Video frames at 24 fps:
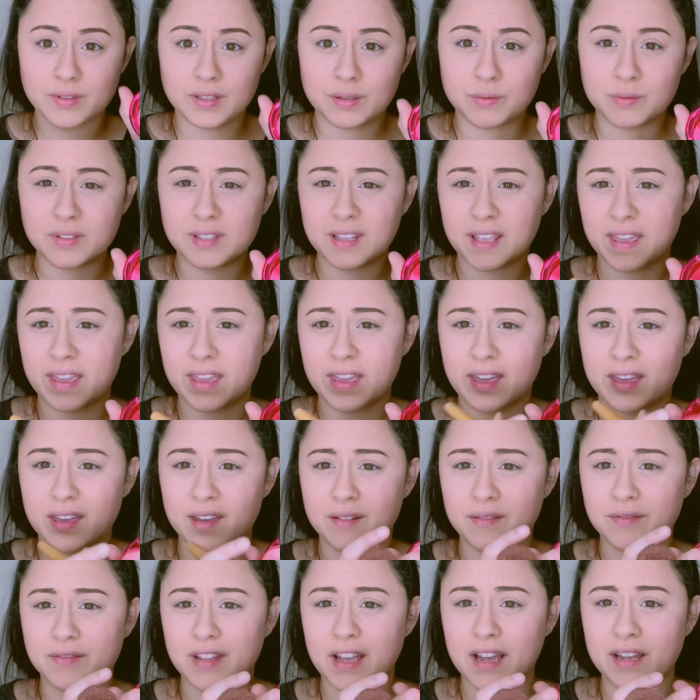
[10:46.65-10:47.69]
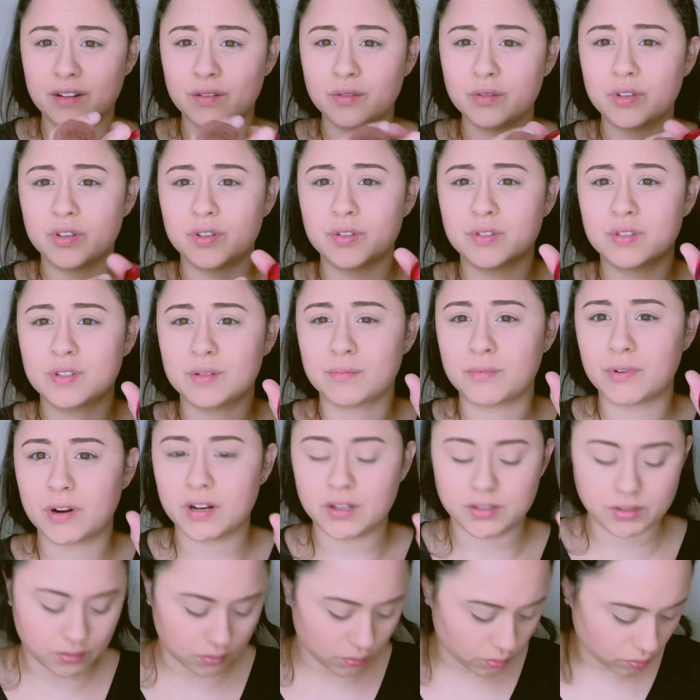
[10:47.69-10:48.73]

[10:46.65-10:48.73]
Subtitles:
It was a gift. I don't use a brush.